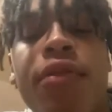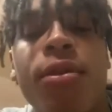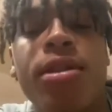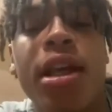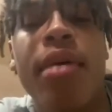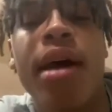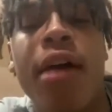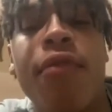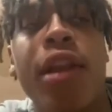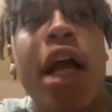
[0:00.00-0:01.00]
team back, I
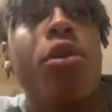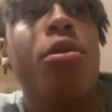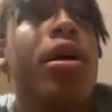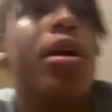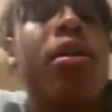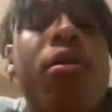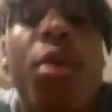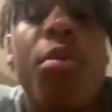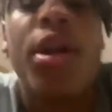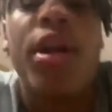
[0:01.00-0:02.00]
feel like we'll be
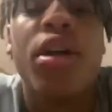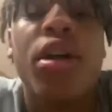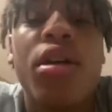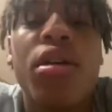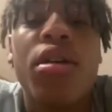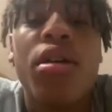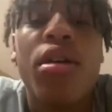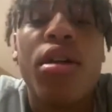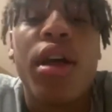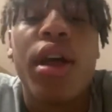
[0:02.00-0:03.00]
pretty good.
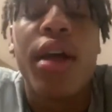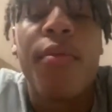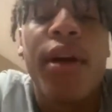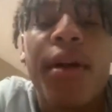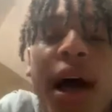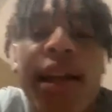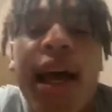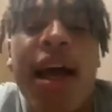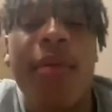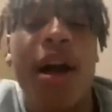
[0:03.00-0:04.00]
Yeah, and my
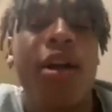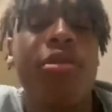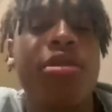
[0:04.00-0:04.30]
dad, my coach, he